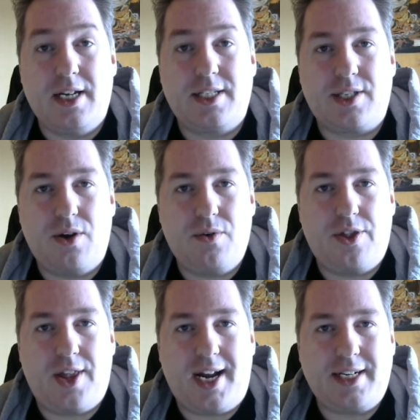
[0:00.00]
so
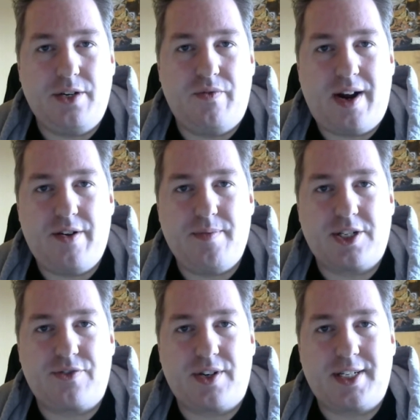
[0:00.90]
thank you very
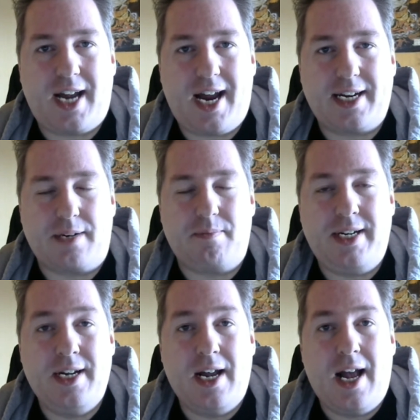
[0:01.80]
much for tagging
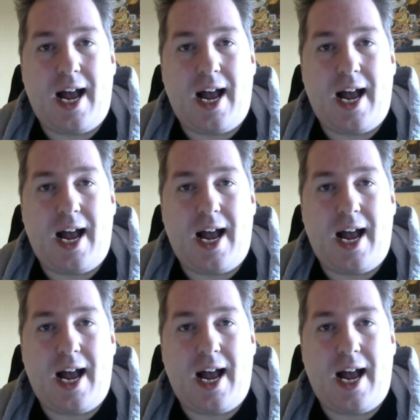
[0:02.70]
me.